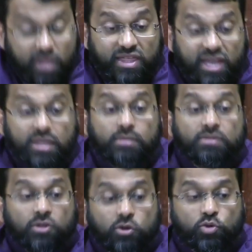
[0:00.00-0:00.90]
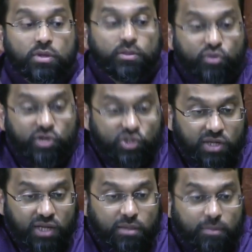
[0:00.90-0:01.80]
they themselves will
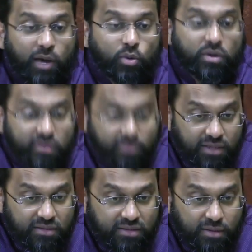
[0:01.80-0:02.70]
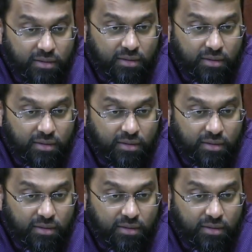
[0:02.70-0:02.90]
appreciate the power of the medicine.